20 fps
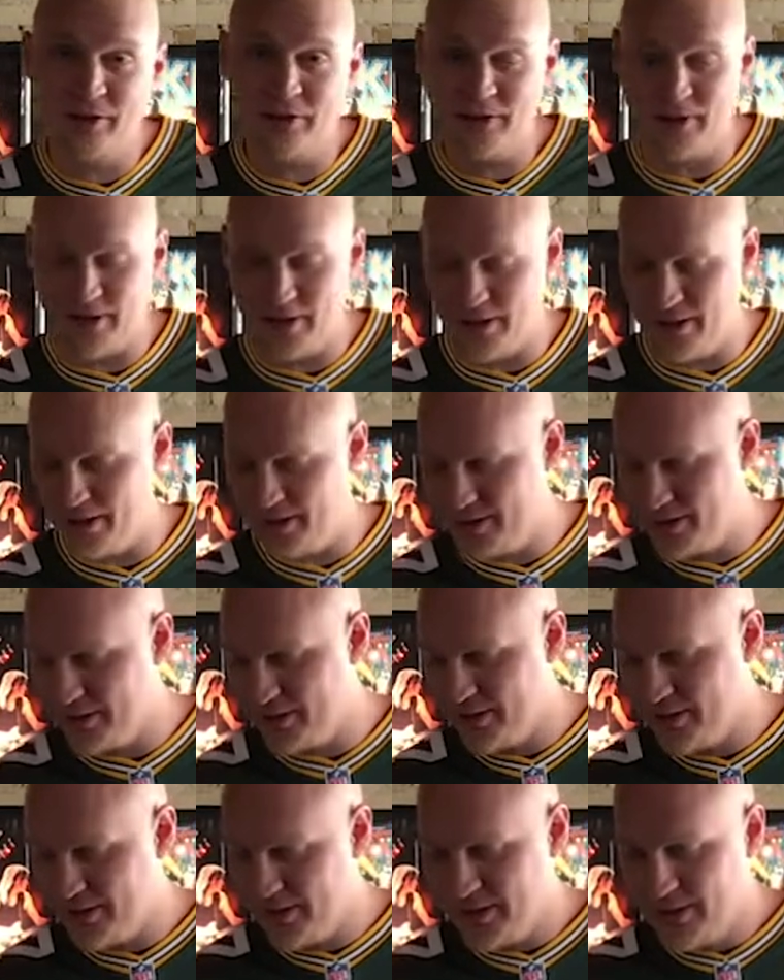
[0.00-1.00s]
And
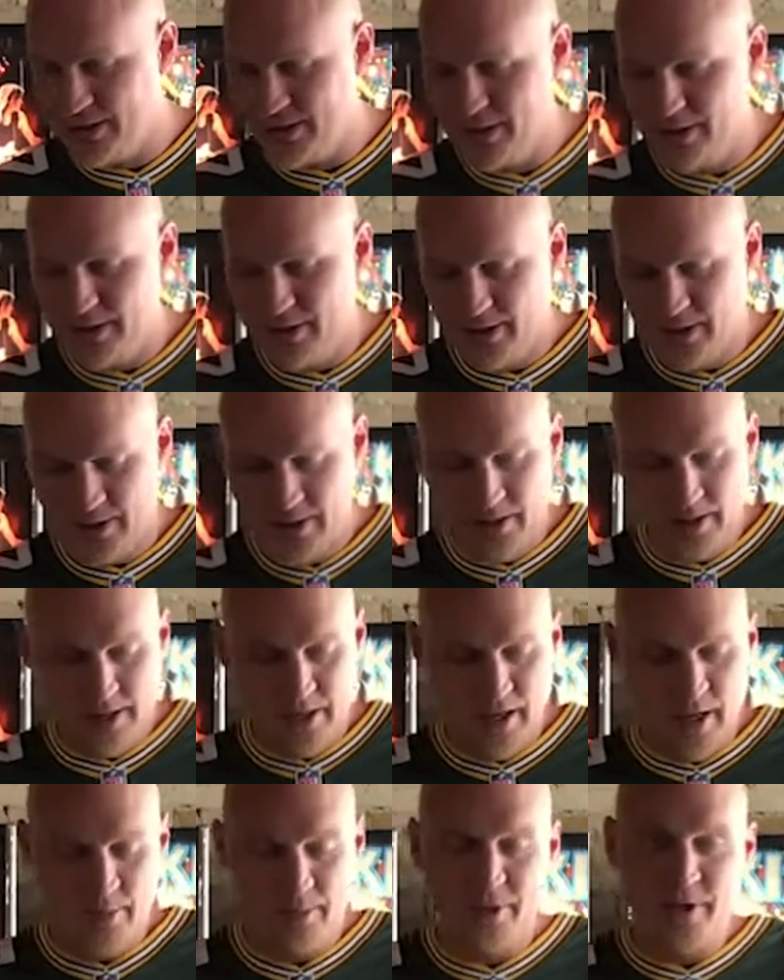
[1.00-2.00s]

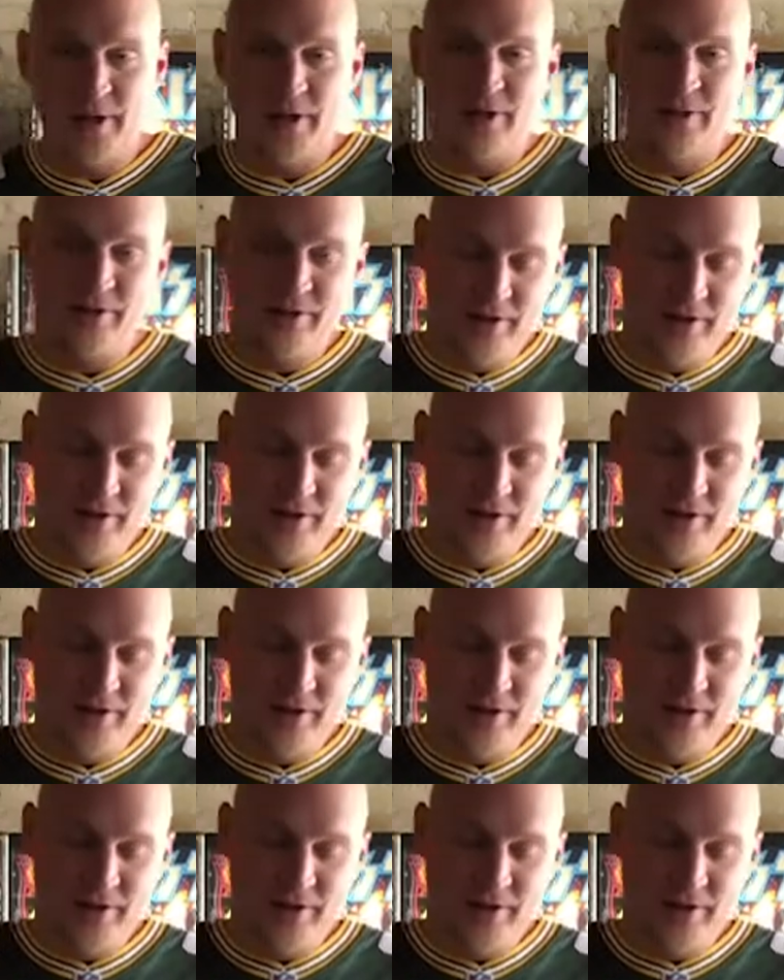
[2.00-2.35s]
I'm gonna